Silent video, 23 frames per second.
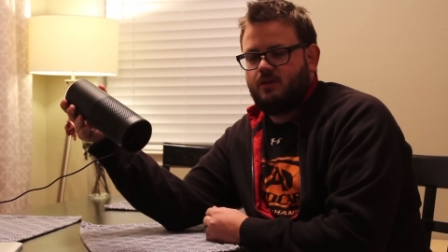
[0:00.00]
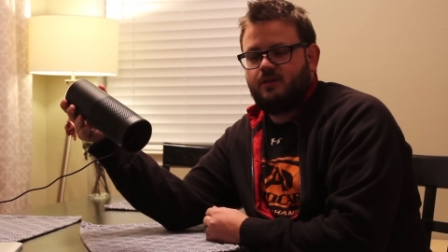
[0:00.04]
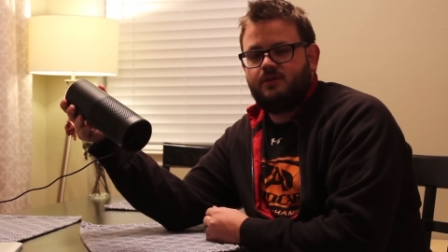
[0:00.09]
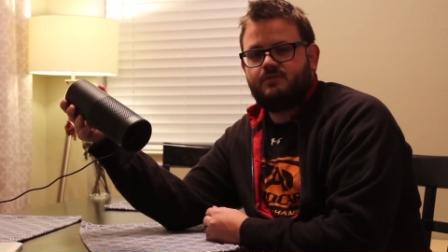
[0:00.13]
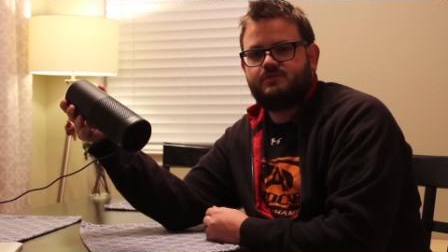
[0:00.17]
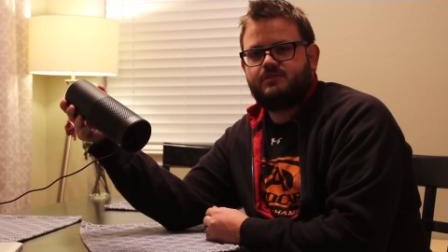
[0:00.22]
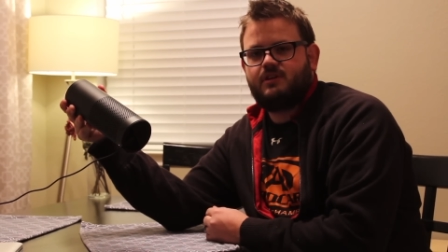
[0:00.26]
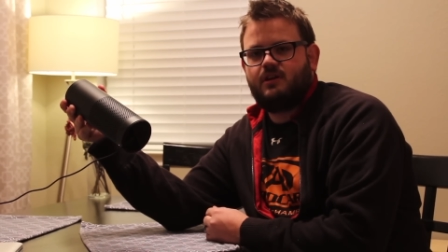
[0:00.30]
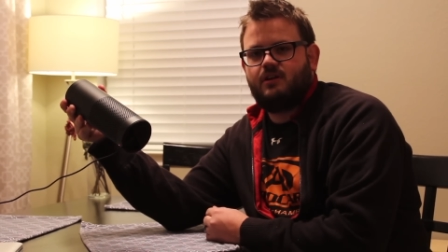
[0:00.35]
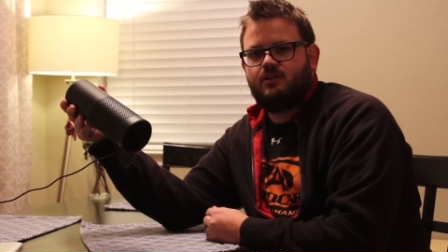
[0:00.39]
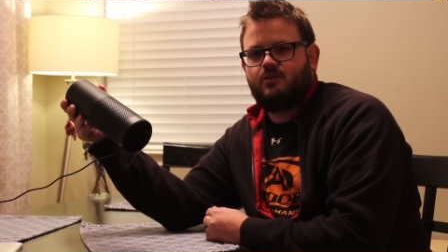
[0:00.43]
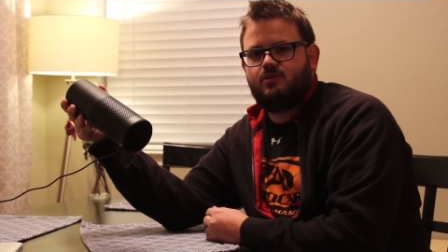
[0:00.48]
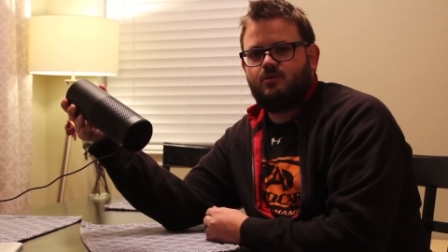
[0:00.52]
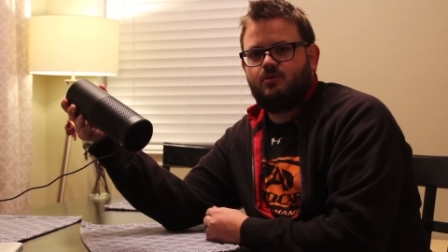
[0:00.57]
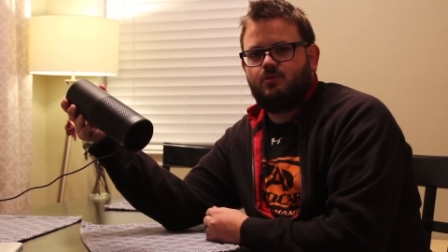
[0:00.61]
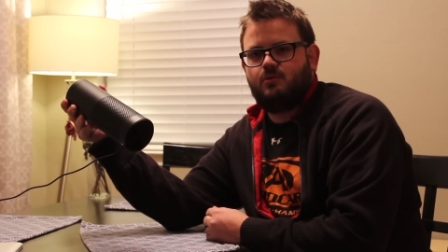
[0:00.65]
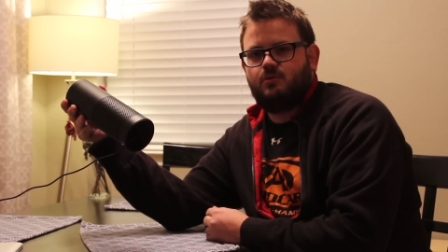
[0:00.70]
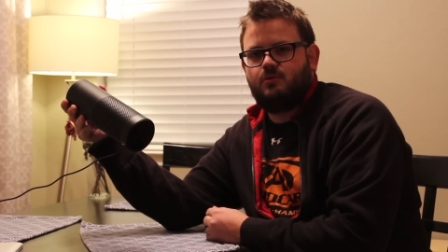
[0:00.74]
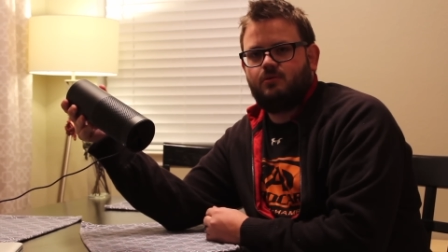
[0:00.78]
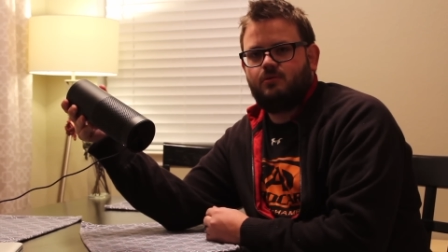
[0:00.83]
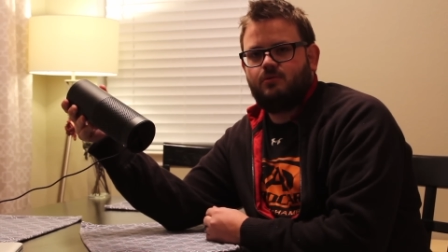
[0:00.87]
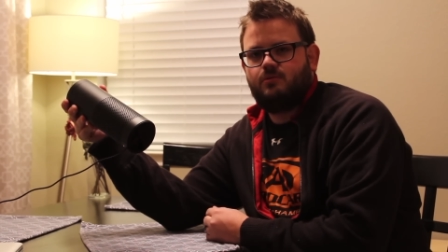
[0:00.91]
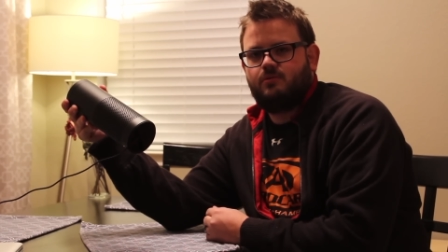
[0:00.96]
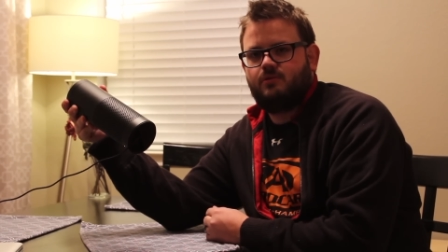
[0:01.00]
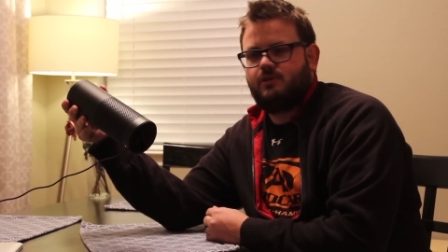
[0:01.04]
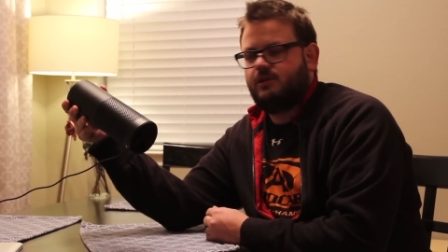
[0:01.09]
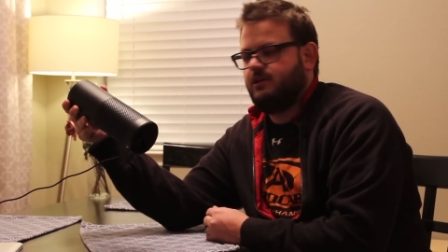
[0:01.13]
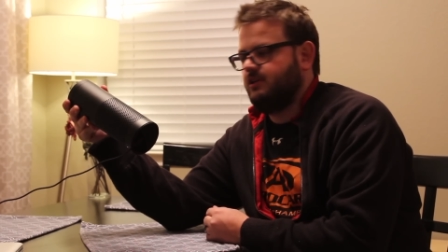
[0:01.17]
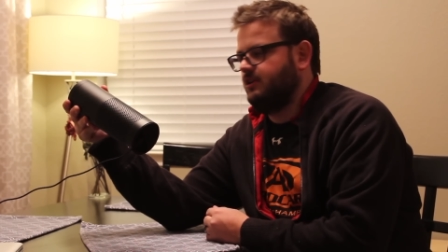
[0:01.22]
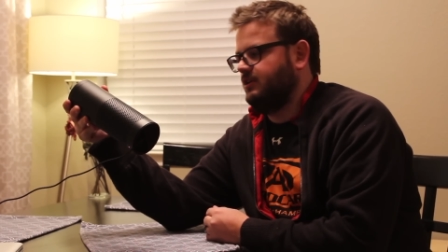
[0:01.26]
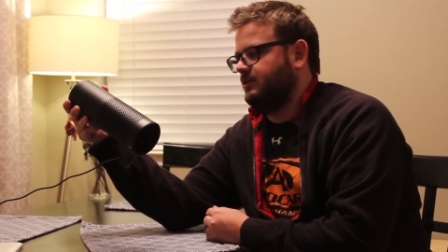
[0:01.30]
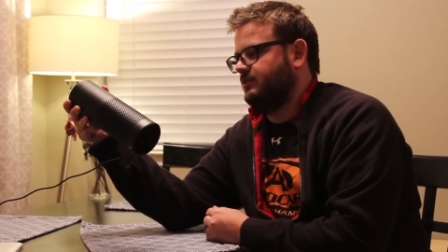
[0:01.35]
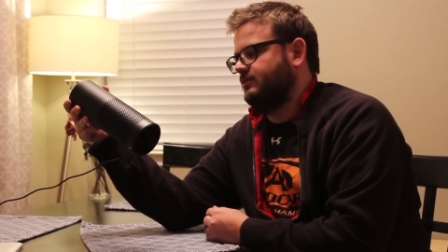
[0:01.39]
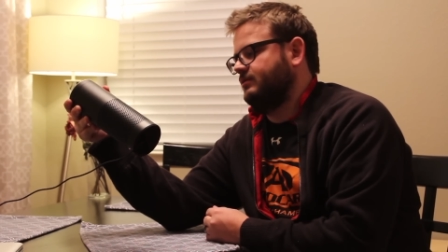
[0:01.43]
That was kind of cool.
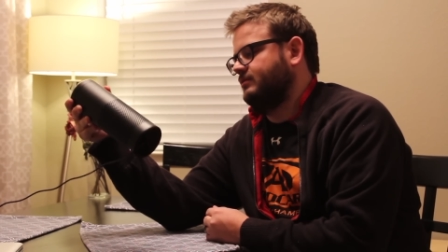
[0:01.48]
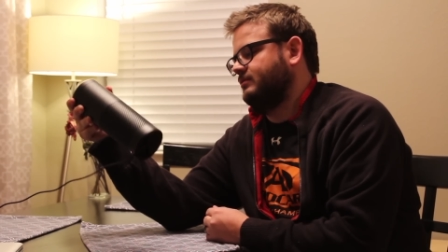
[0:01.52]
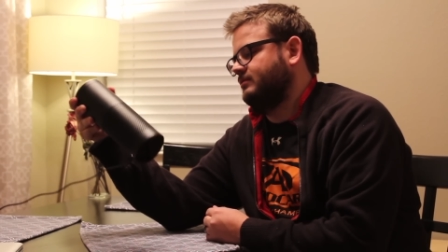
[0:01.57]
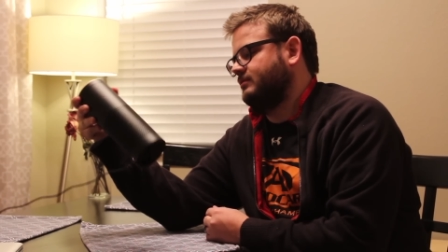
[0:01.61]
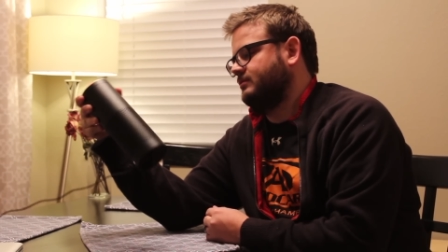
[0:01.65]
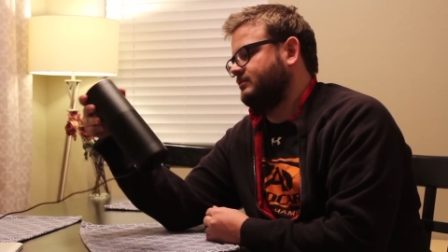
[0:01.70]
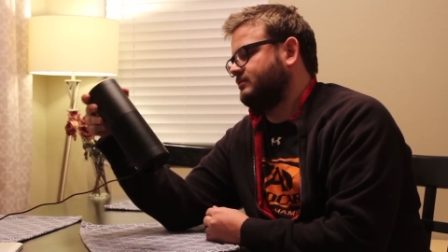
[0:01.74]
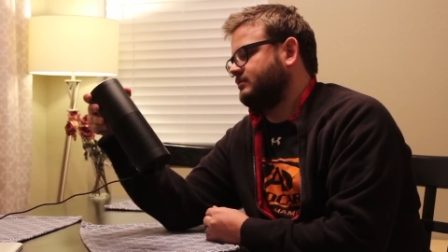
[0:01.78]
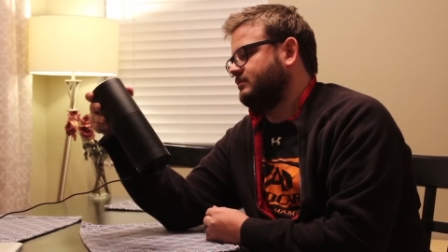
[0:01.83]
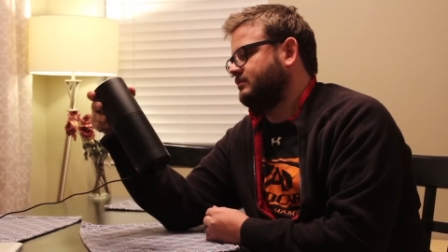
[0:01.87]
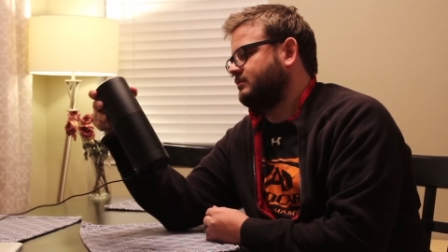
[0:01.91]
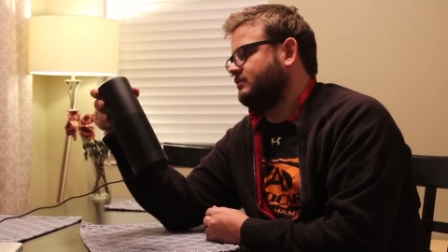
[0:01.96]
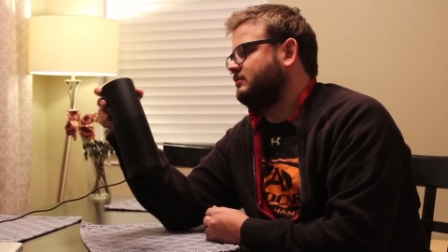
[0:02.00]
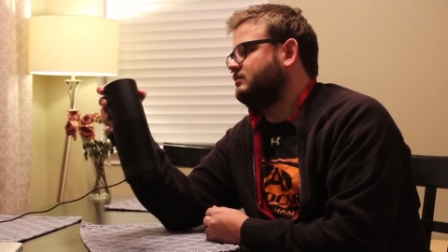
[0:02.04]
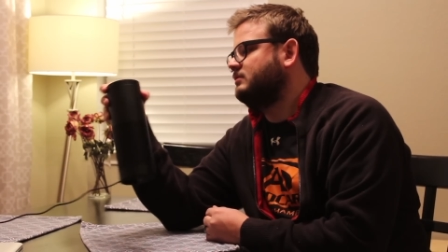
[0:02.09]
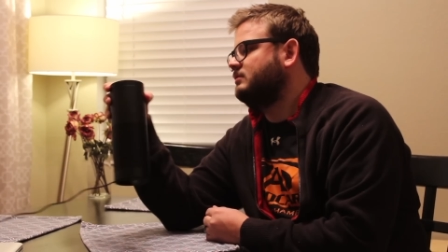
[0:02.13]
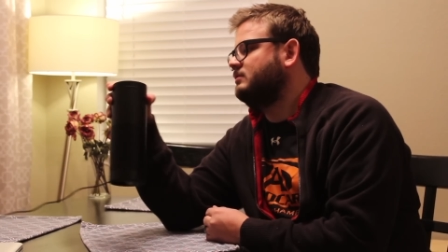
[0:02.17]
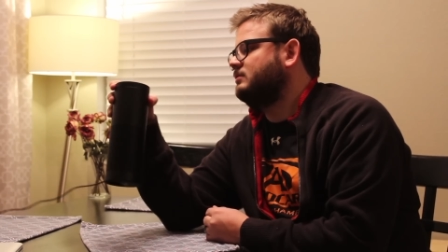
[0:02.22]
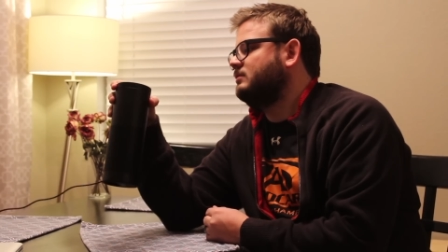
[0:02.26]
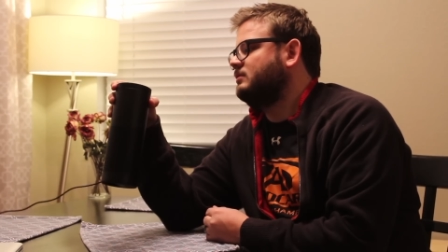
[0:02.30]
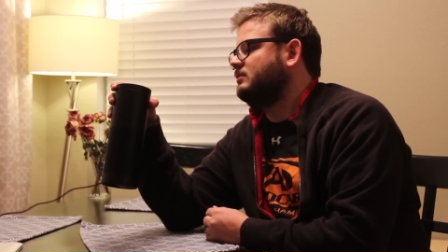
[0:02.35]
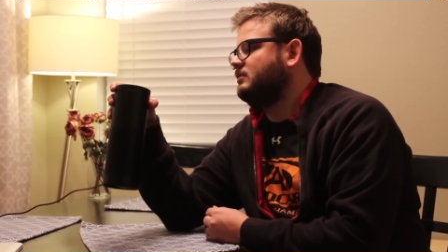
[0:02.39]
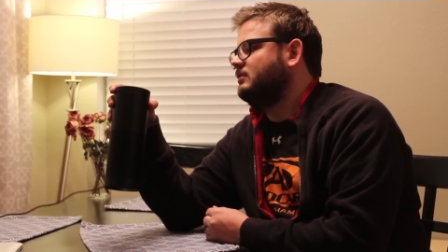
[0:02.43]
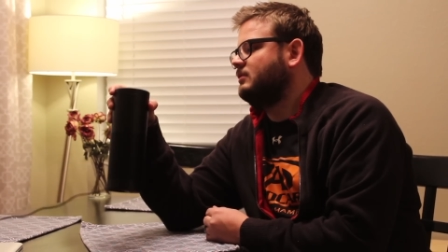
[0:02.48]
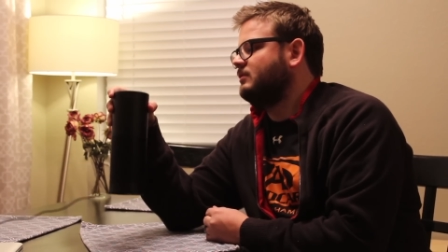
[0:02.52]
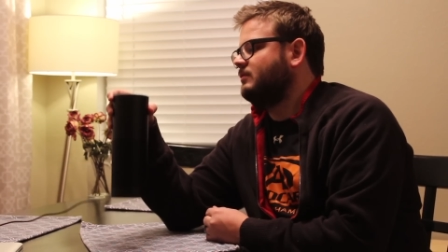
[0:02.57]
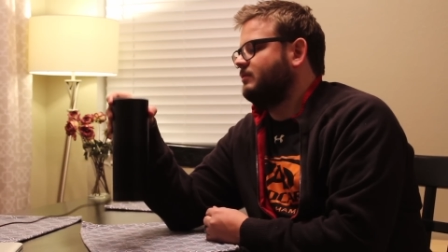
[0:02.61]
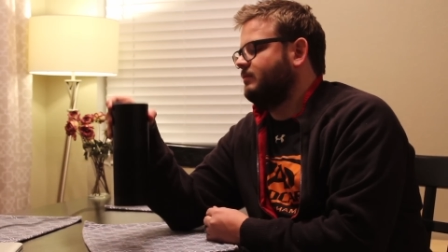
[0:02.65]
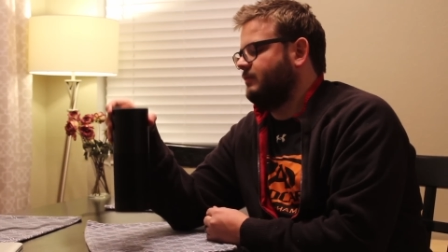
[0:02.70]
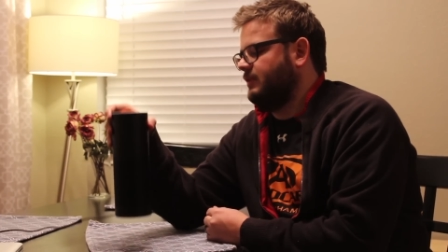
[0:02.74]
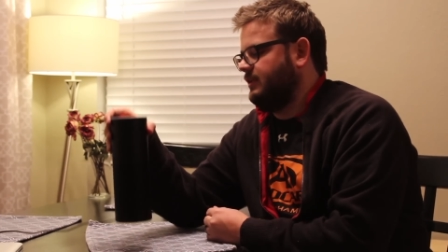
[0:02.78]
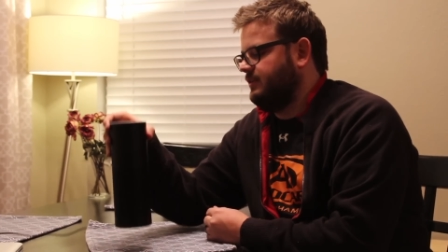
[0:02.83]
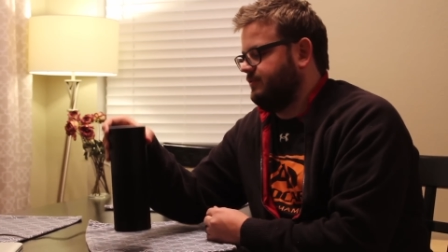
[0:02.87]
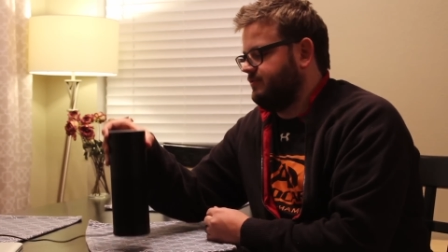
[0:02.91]
Hello.
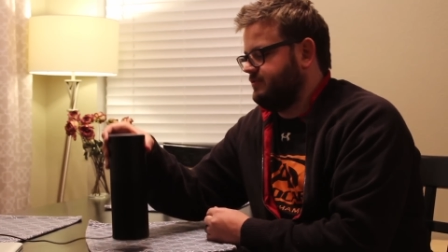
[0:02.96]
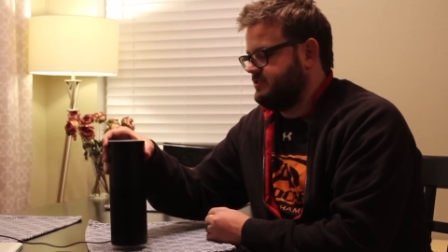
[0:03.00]
Ready